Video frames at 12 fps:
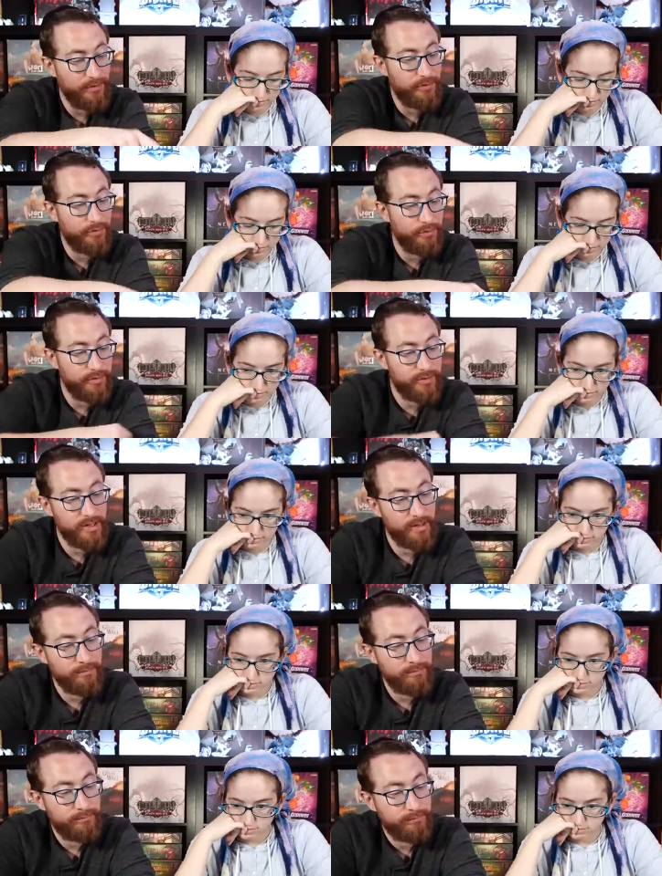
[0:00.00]
Speaker 1: then you're doing this, you
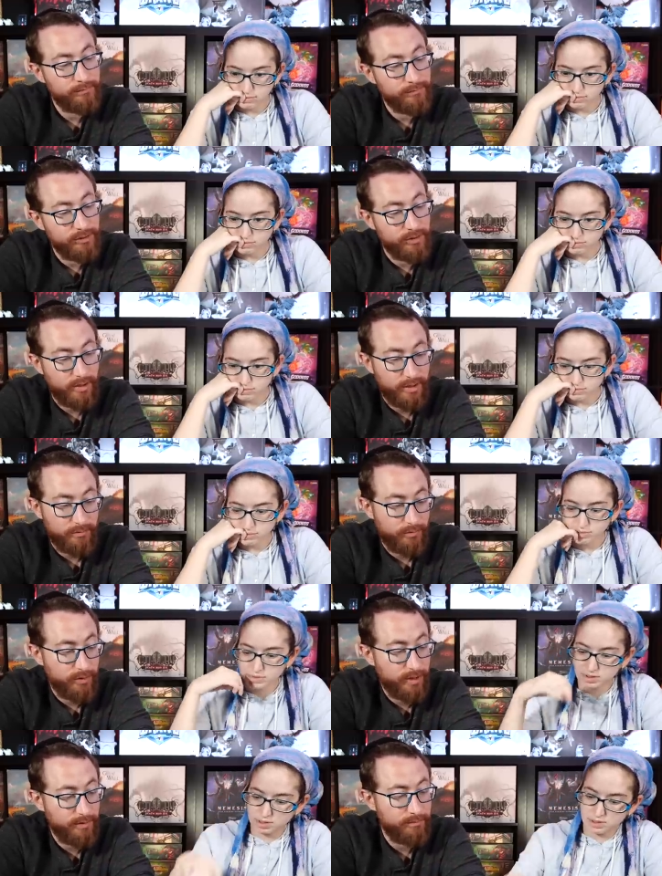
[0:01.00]
said? Mm-hmm. So go ahead and
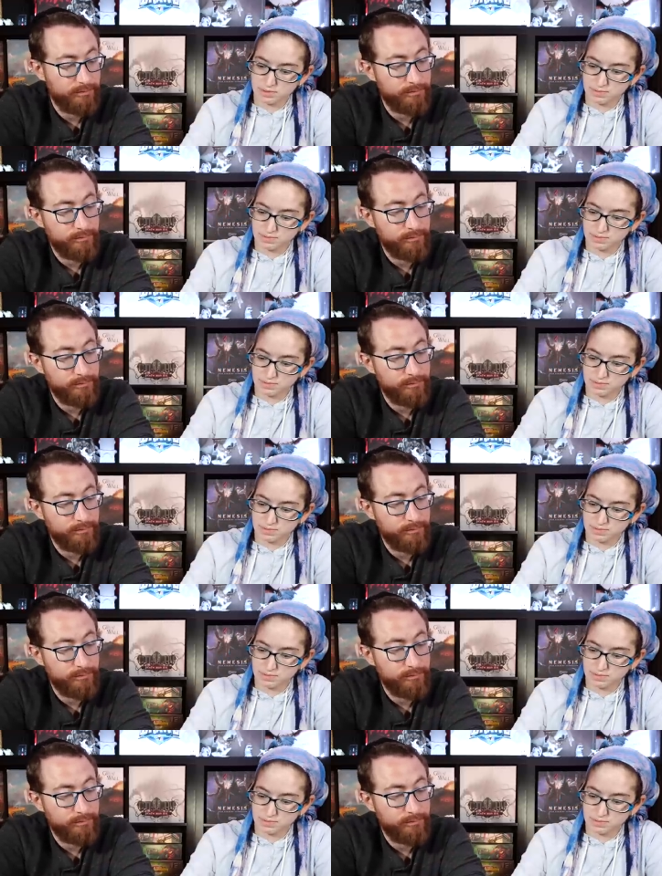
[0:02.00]
roll a die.